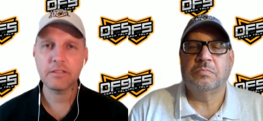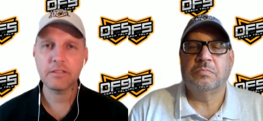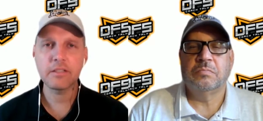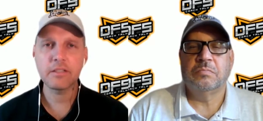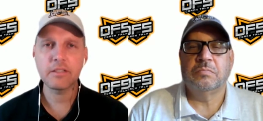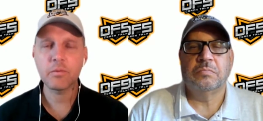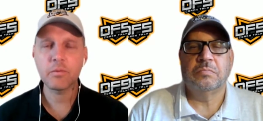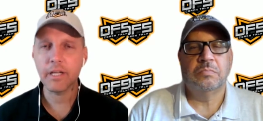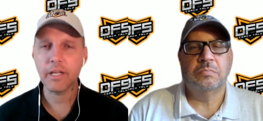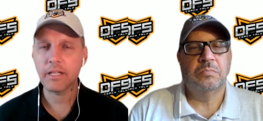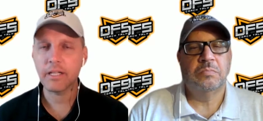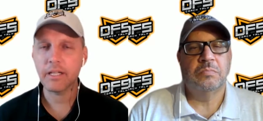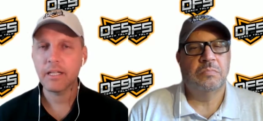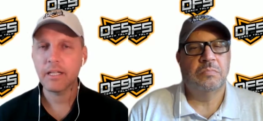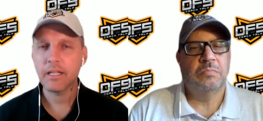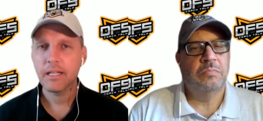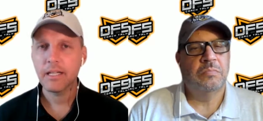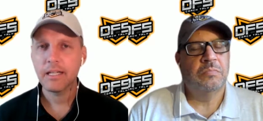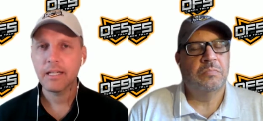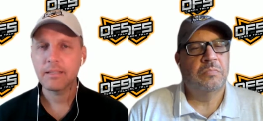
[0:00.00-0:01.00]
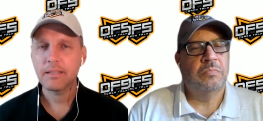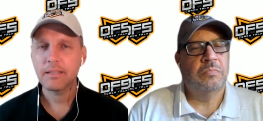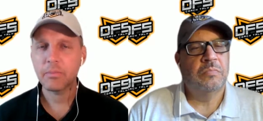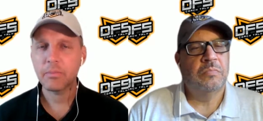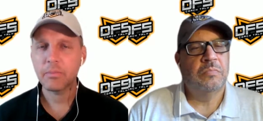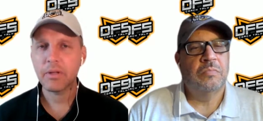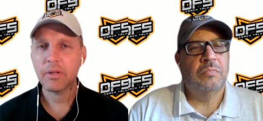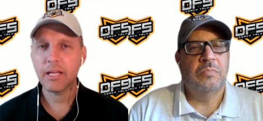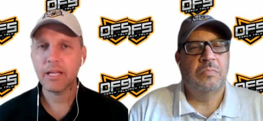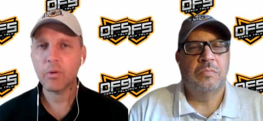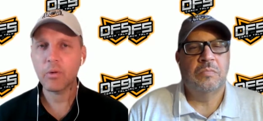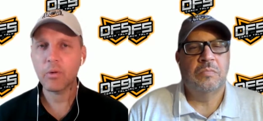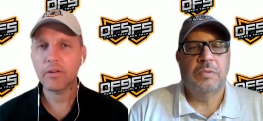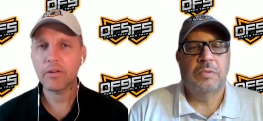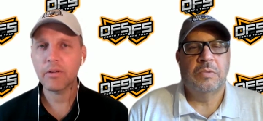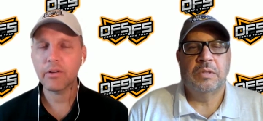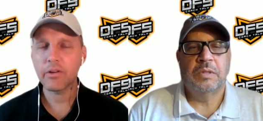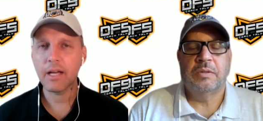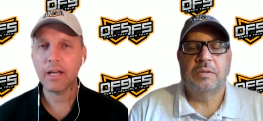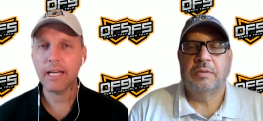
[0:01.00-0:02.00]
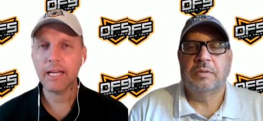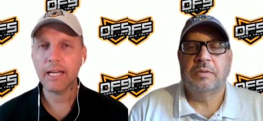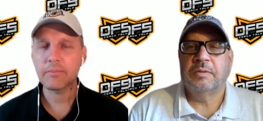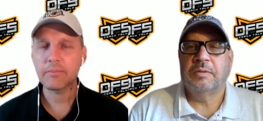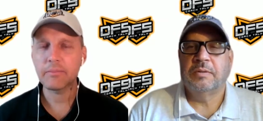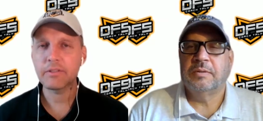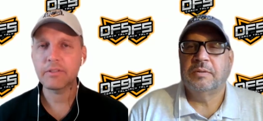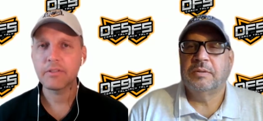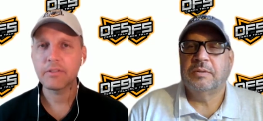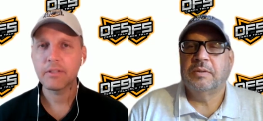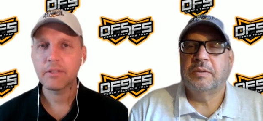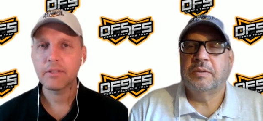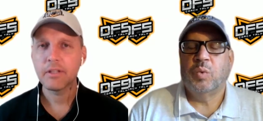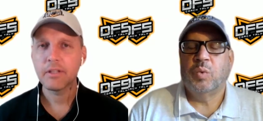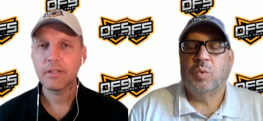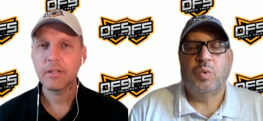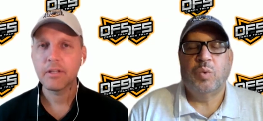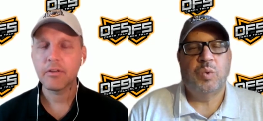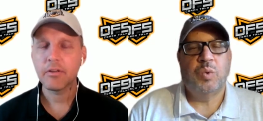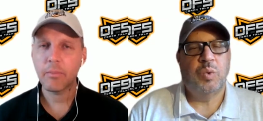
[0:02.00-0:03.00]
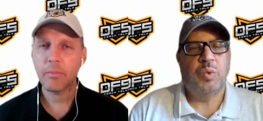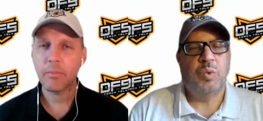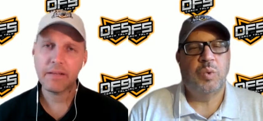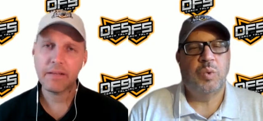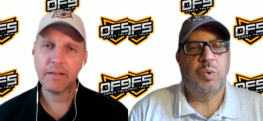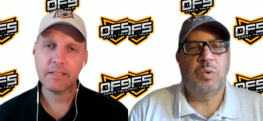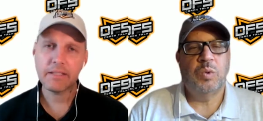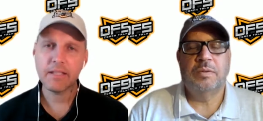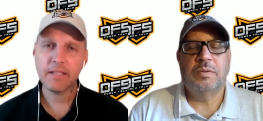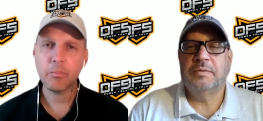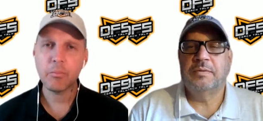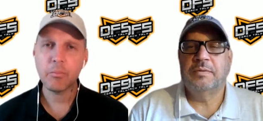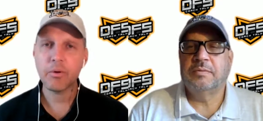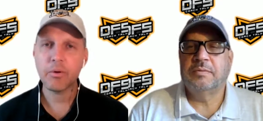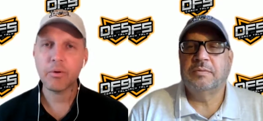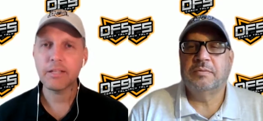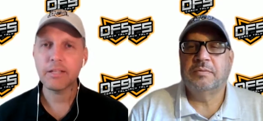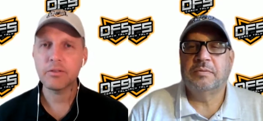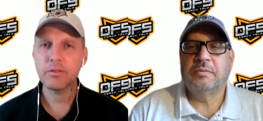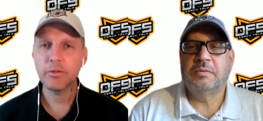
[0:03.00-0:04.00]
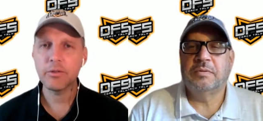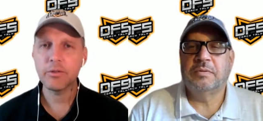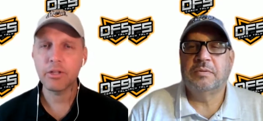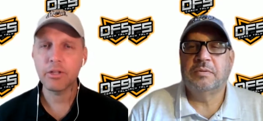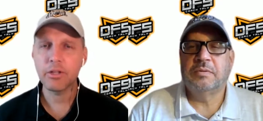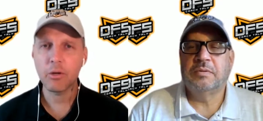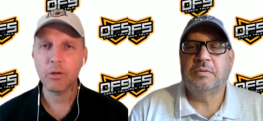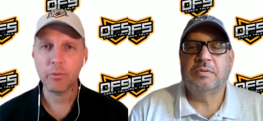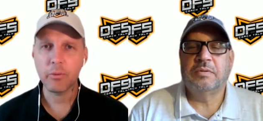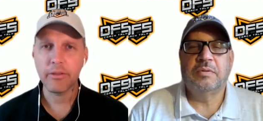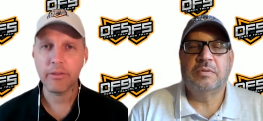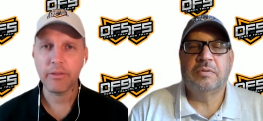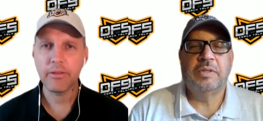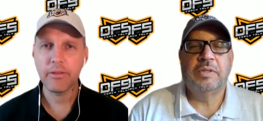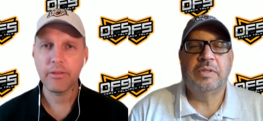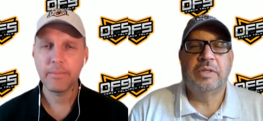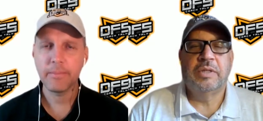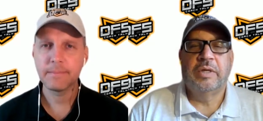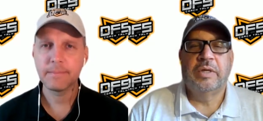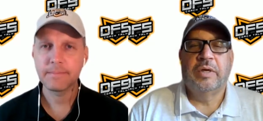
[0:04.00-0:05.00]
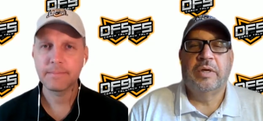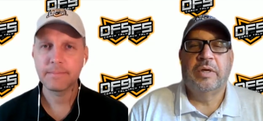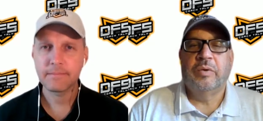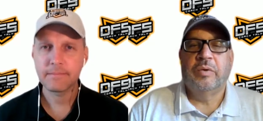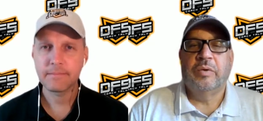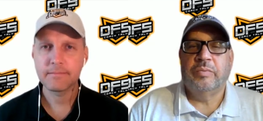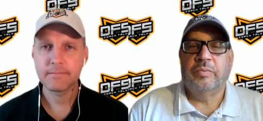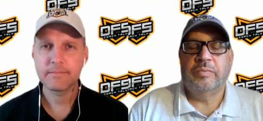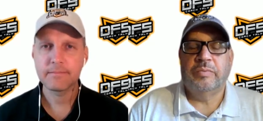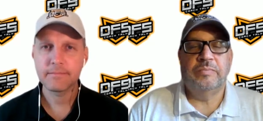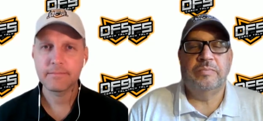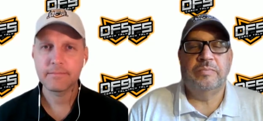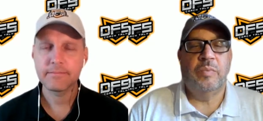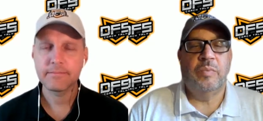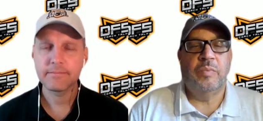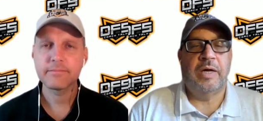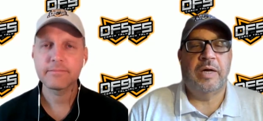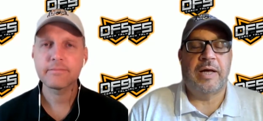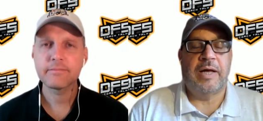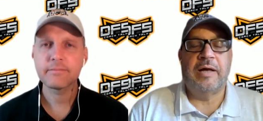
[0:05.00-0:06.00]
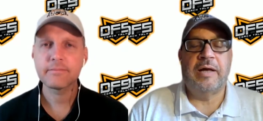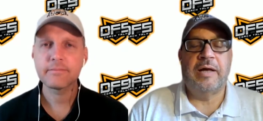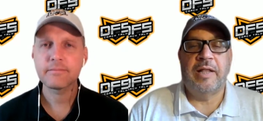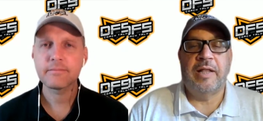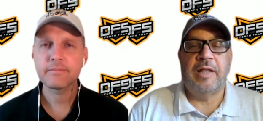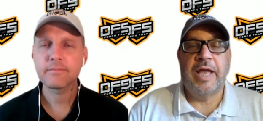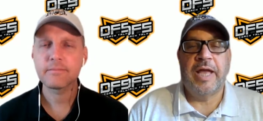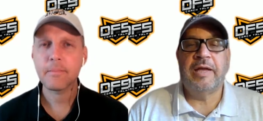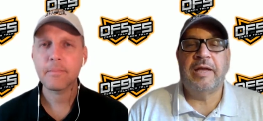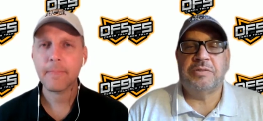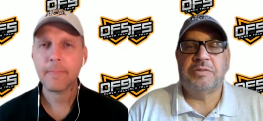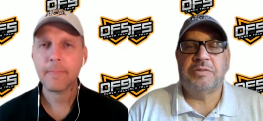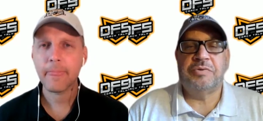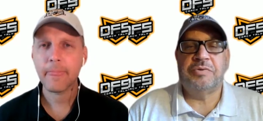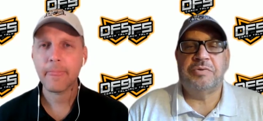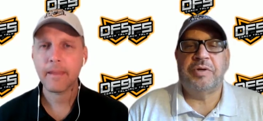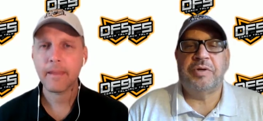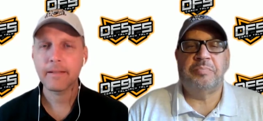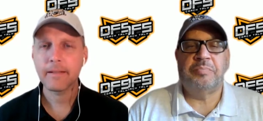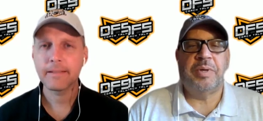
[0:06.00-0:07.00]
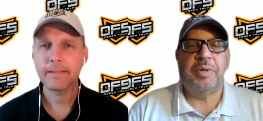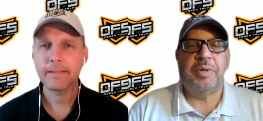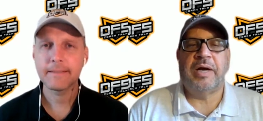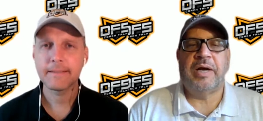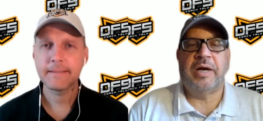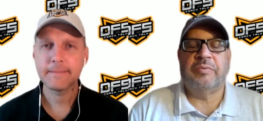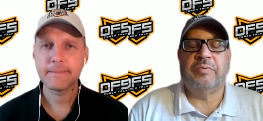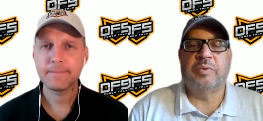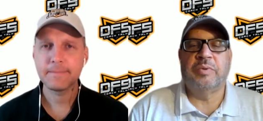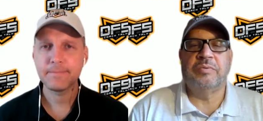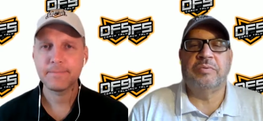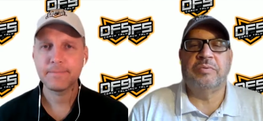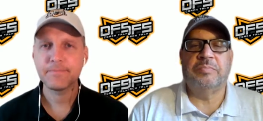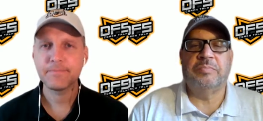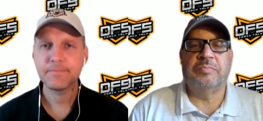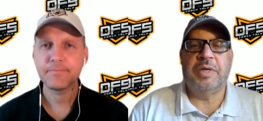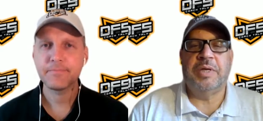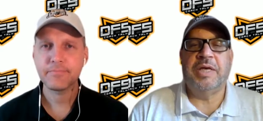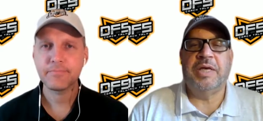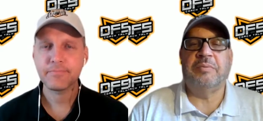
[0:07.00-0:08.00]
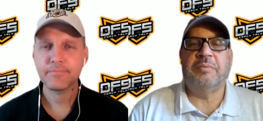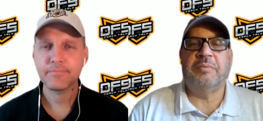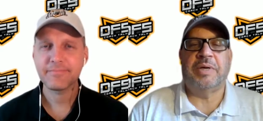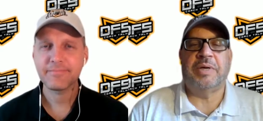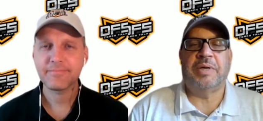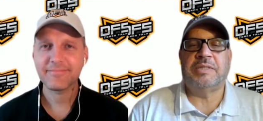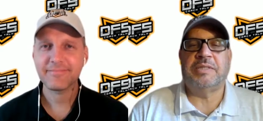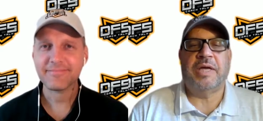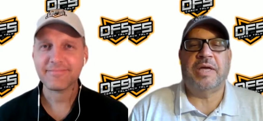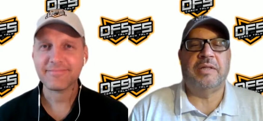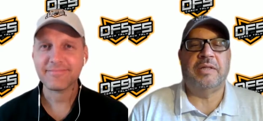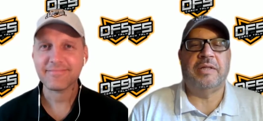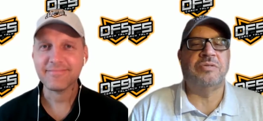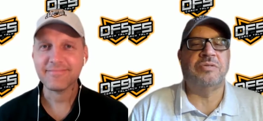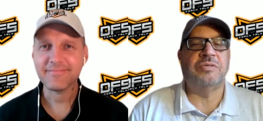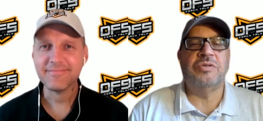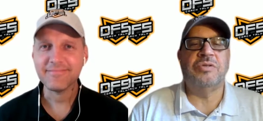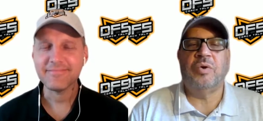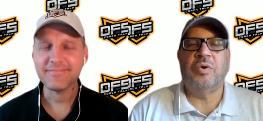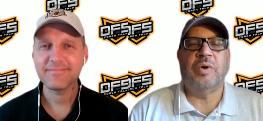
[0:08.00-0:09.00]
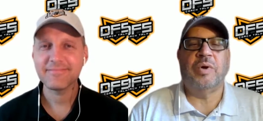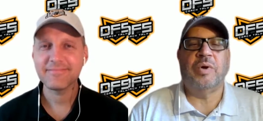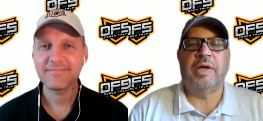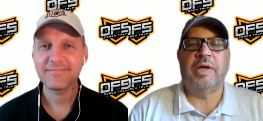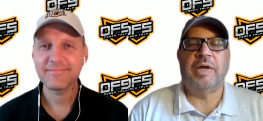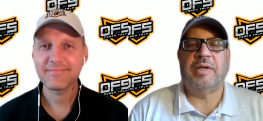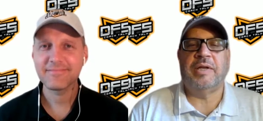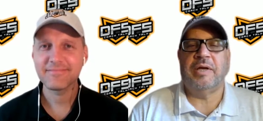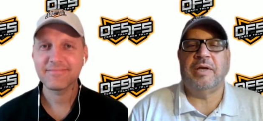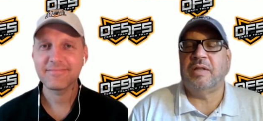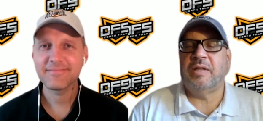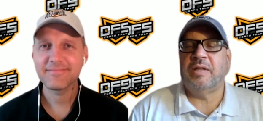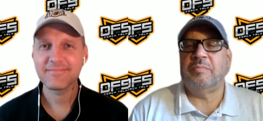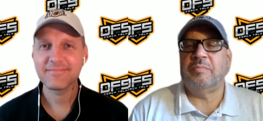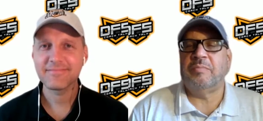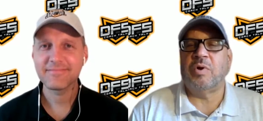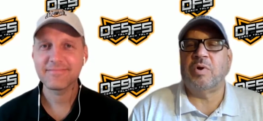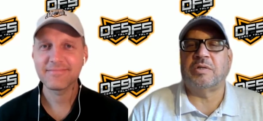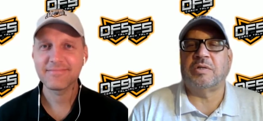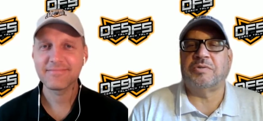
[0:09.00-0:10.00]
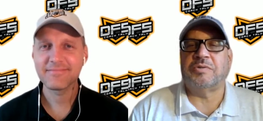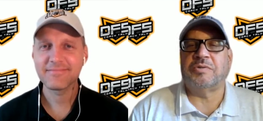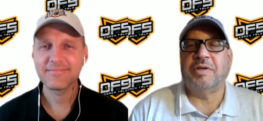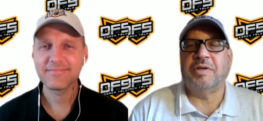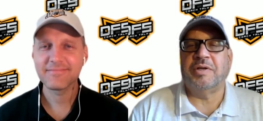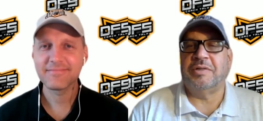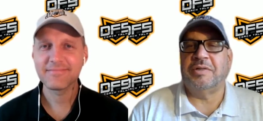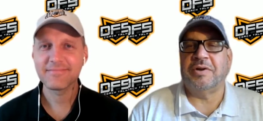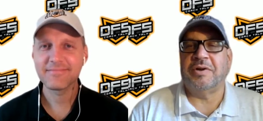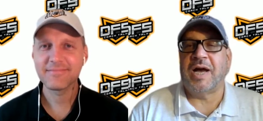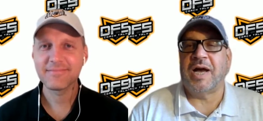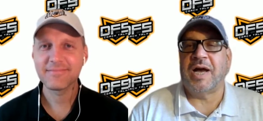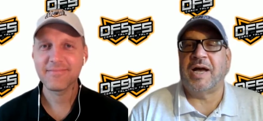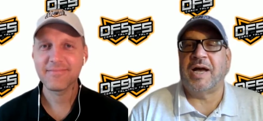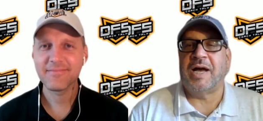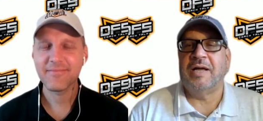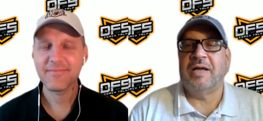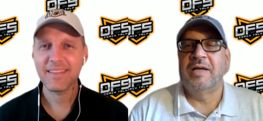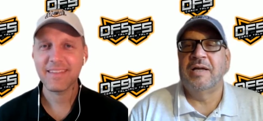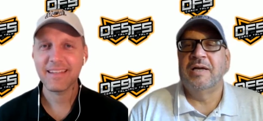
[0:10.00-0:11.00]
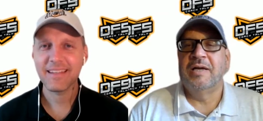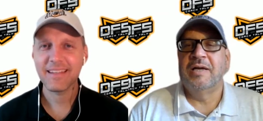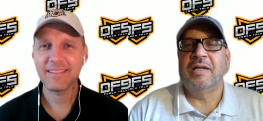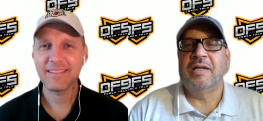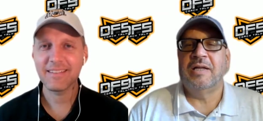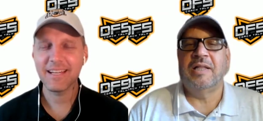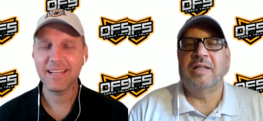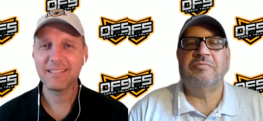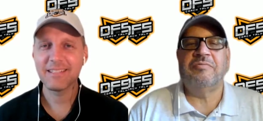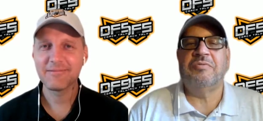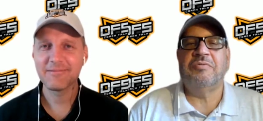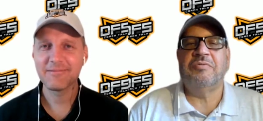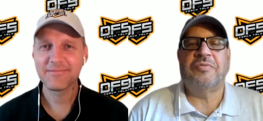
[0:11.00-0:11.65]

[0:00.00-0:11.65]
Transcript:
Speaker 1: Johnson this week to play in one of your lineups. They're about the same price. Who are you going with?
Speaker 2: Well, I'll answer it, but I will begin by saying there's no way in hell I'm rostering either guy. Okay.